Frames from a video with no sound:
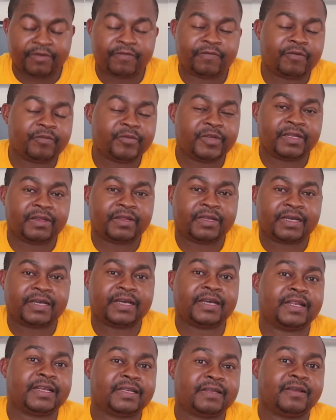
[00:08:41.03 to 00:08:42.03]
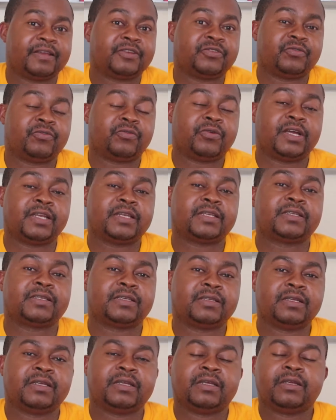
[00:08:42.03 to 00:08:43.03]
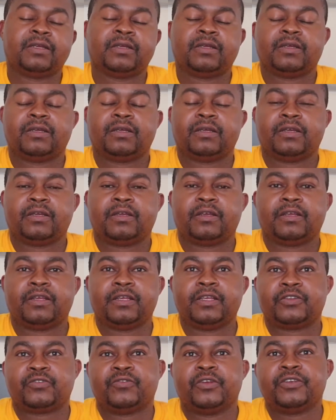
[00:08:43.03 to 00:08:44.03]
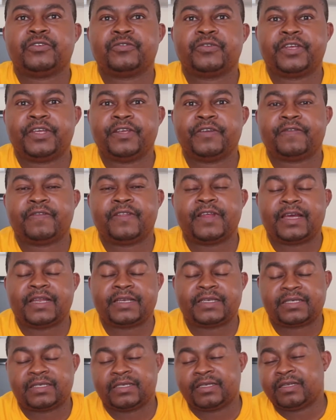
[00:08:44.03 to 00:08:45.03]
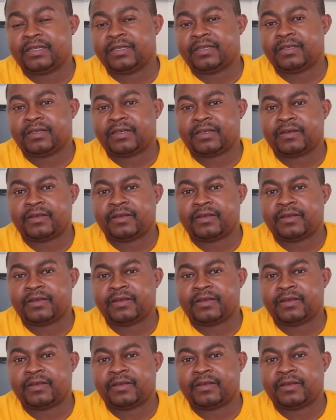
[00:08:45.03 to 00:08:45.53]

forming the current that you want. It's going to give that the